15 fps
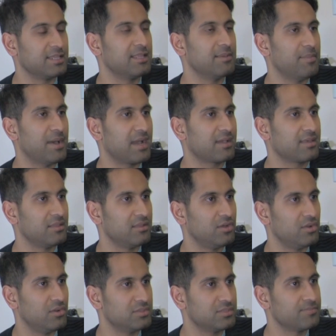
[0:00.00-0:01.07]
at the back of the
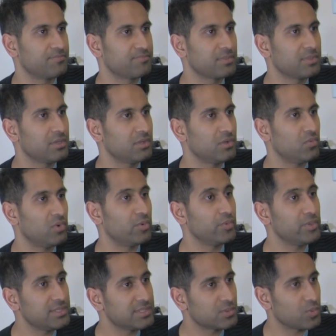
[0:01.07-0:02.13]
nose. When
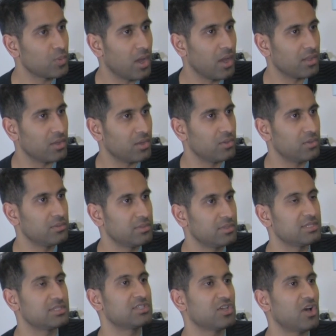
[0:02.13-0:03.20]
we swallow,
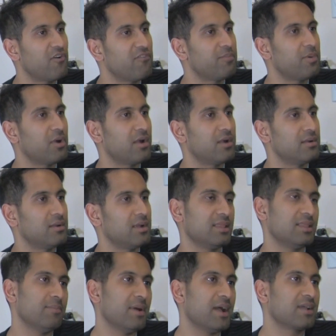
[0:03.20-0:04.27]
the soft part at
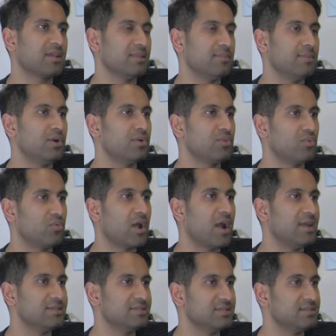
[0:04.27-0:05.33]
the back of the mouth
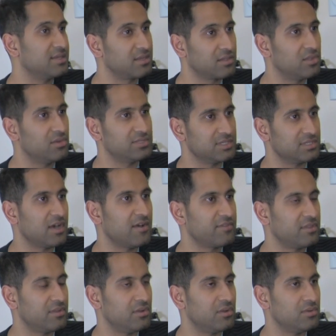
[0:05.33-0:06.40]
rises and closes
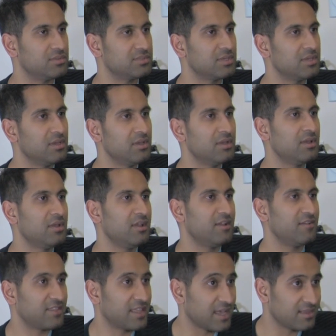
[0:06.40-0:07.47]
off the nose.
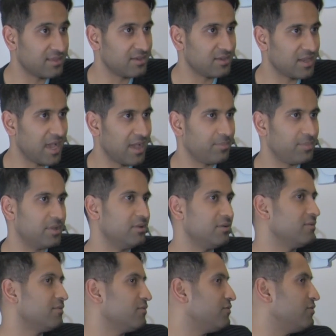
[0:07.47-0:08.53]
If that didn't
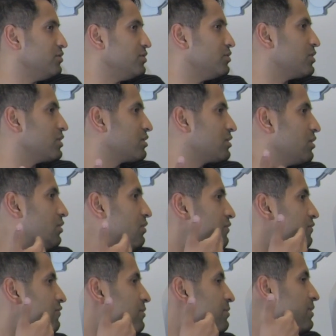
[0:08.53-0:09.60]
happen, food would go
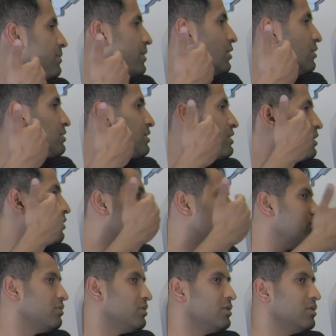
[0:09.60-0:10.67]
from the mouth and out
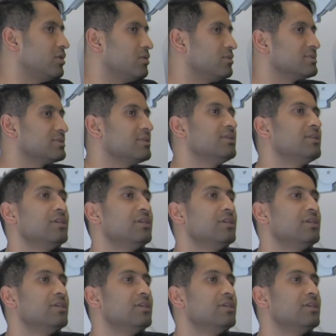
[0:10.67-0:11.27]
through the nose.